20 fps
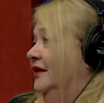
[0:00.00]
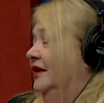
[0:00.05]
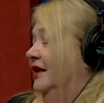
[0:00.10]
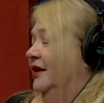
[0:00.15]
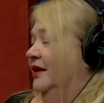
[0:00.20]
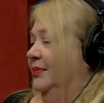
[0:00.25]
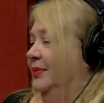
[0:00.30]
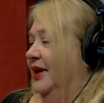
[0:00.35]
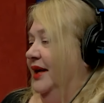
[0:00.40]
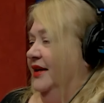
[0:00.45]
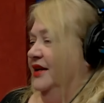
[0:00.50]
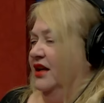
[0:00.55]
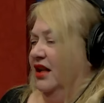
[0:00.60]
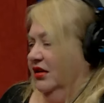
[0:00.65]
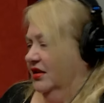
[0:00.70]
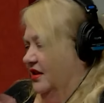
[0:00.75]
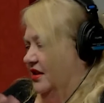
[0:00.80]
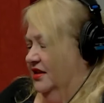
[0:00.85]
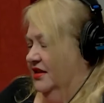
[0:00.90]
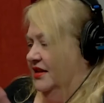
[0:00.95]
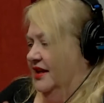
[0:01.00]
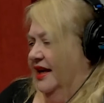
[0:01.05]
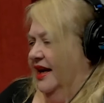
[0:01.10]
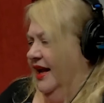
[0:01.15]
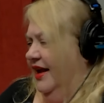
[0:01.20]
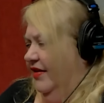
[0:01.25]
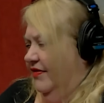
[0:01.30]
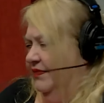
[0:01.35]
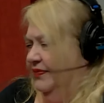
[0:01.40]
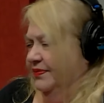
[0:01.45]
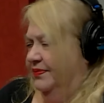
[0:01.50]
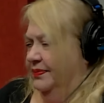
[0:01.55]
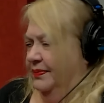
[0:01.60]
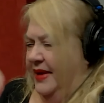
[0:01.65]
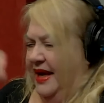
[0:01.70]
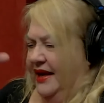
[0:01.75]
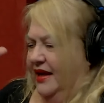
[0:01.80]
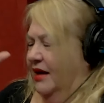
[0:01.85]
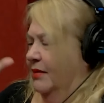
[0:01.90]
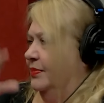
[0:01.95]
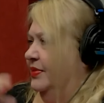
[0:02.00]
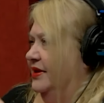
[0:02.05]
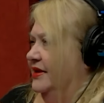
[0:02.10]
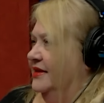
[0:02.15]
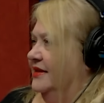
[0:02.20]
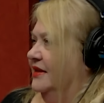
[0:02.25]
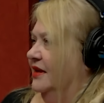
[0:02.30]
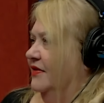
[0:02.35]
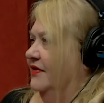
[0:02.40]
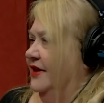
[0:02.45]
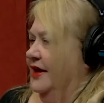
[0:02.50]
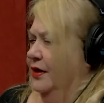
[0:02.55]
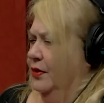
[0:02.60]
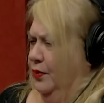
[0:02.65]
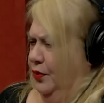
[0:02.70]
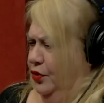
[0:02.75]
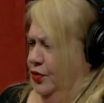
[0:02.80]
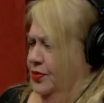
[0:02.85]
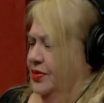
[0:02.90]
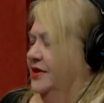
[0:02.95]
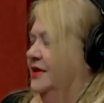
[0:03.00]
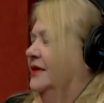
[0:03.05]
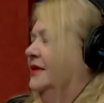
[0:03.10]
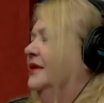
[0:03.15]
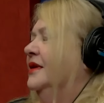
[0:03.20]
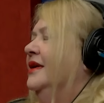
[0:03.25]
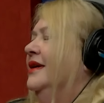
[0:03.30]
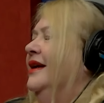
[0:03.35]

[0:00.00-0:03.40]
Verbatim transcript: You buy a doll, you know, have makeup and stuff there. Oops.